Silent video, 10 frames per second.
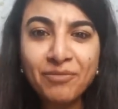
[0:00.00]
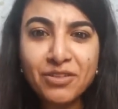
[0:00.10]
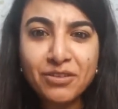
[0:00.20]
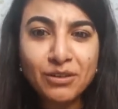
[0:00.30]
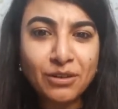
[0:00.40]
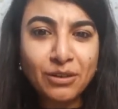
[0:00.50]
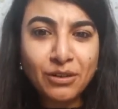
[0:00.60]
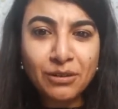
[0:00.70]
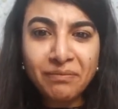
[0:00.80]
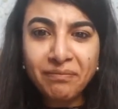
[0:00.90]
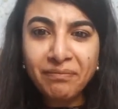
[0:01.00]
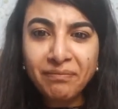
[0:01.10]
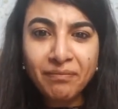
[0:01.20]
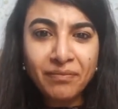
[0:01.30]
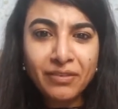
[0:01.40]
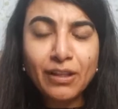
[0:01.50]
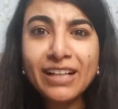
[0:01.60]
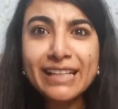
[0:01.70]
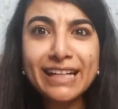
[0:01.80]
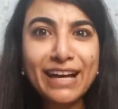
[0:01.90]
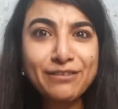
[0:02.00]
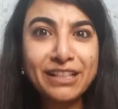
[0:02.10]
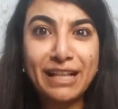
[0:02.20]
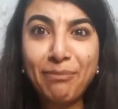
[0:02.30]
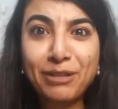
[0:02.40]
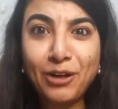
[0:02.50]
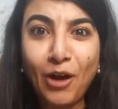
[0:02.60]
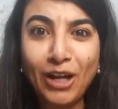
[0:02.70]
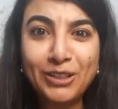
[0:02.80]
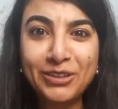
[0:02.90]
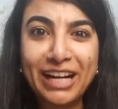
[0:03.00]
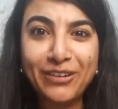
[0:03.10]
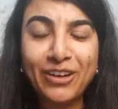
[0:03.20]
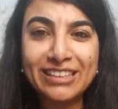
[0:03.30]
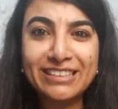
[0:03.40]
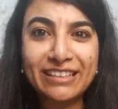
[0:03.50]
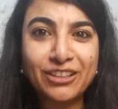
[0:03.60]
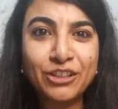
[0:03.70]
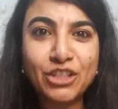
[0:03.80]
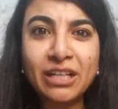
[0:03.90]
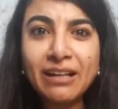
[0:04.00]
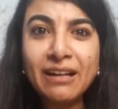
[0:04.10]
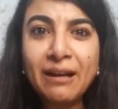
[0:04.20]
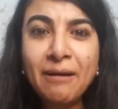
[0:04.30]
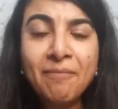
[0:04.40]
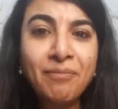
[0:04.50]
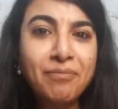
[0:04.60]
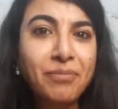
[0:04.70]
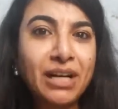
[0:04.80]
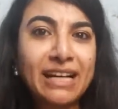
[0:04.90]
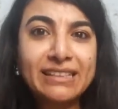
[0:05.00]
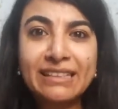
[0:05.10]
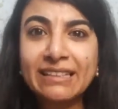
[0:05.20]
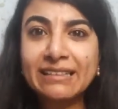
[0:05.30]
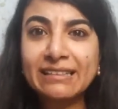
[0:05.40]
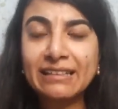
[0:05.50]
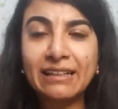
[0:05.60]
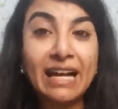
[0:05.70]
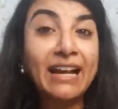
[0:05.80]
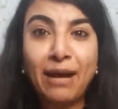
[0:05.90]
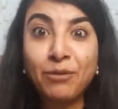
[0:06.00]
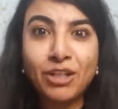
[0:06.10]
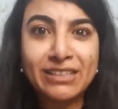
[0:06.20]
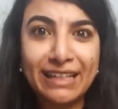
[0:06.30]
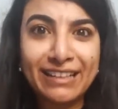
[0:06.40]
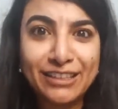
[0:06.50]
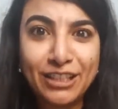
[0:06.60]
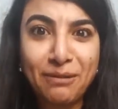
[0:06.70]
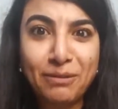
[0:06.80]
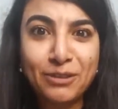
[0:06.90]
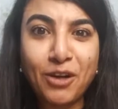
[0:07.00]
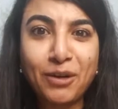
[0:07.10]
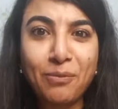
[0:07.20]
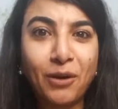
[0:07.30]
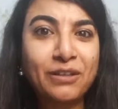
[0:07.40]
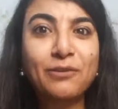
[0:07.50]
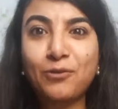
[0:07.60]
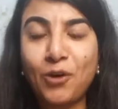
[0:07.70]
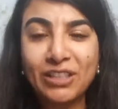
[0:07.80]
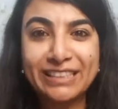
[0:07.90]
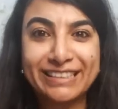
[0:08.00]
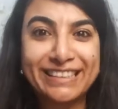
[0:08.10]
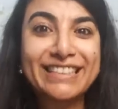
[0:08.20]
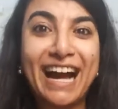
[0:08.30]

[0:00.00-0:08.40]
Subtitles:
So, not that I've slept a lot to get all this energy, but I think, and I'm not saying that sleep is not important, of course it is.